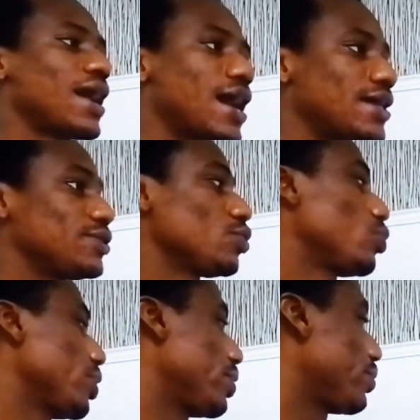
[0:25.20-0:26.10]
and
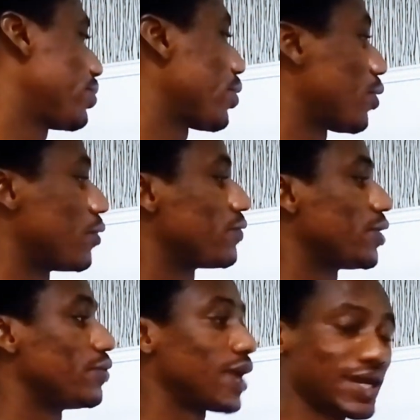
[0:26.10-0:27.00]
width of
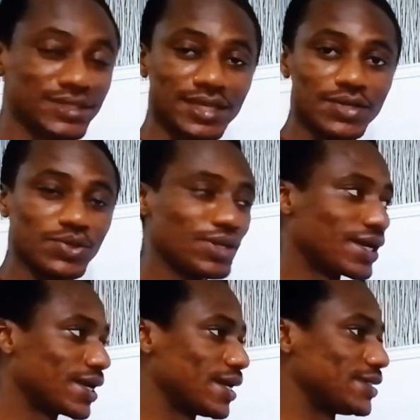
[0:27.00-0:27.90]
a
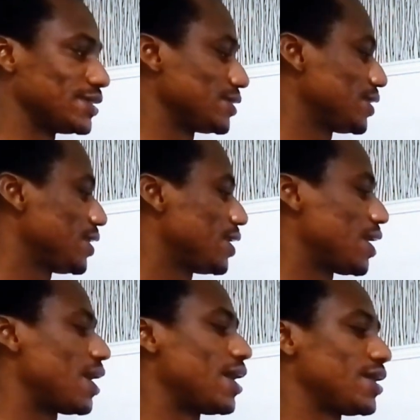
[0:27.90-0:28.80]
rectangular garden
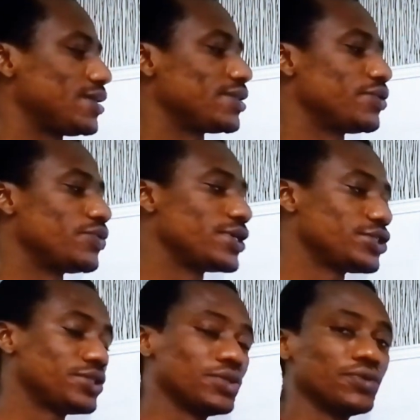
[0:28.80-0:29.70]
are in the
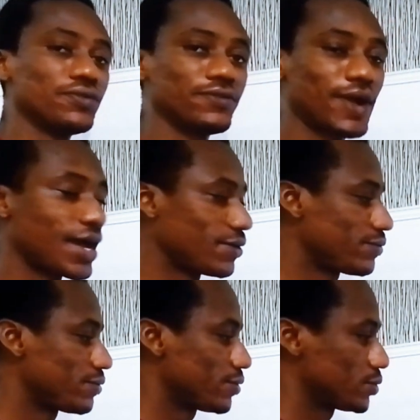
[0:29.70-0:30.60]
ratio
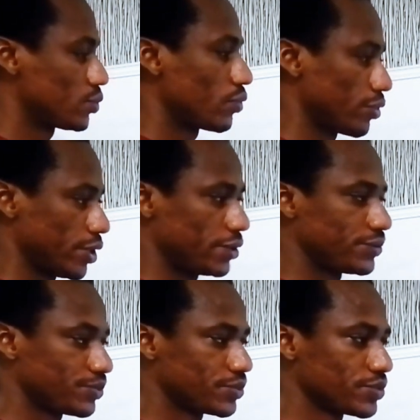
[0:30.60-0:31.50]
5 to 3.
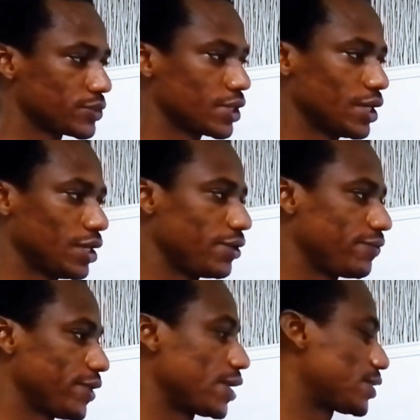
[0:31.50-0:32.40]

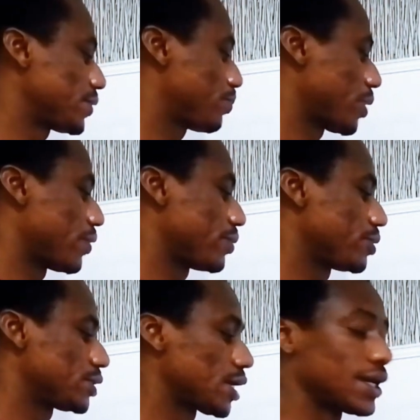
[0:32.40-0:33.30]
If its
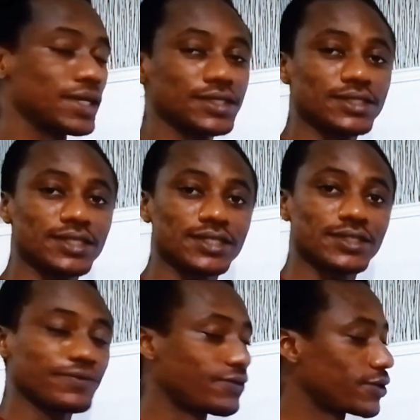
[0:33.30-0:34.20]
perimeter is
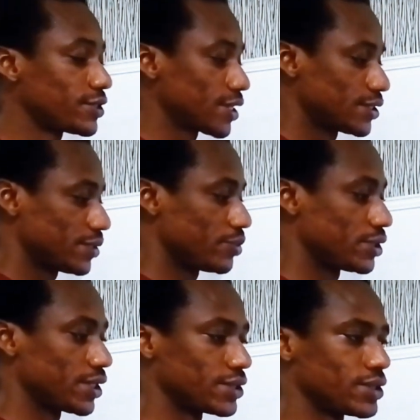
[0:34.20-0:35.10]
64
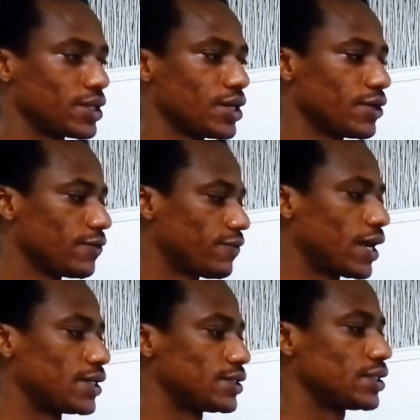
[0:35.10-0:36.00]
centimeters,
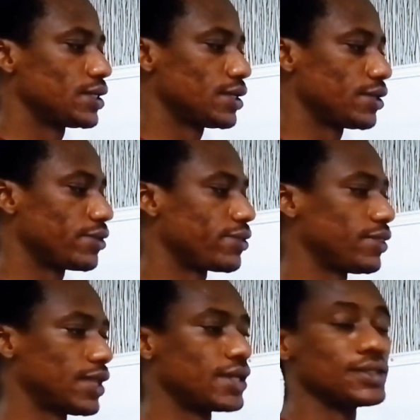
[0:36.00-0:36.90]
find its
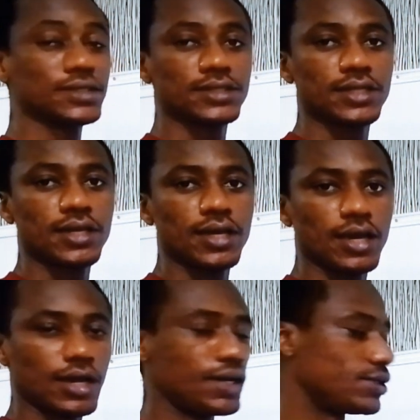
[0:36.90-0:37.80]
length
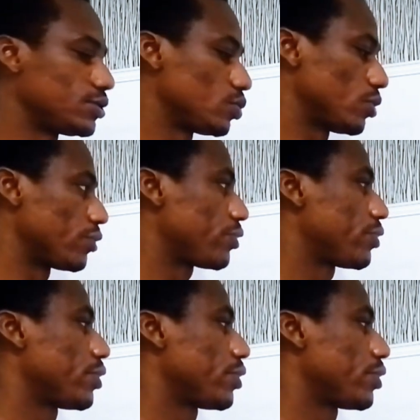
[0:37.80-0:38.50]
and width.